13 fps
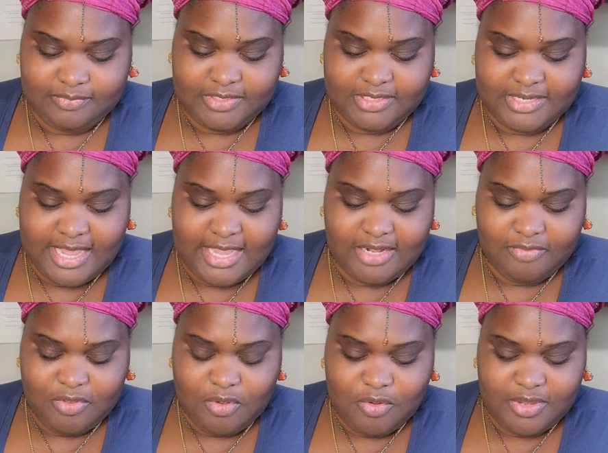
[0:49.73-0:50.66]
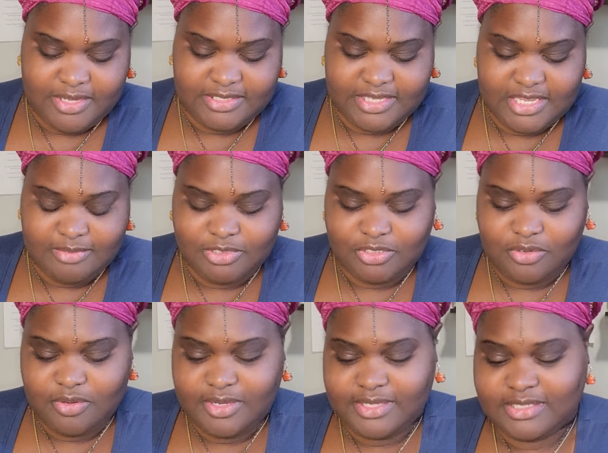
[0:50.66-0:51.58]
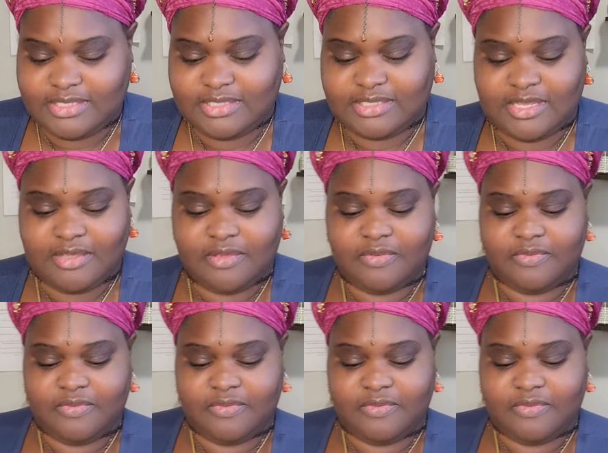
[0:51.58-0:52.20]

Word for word: The Nine of Coins keeps showing itself.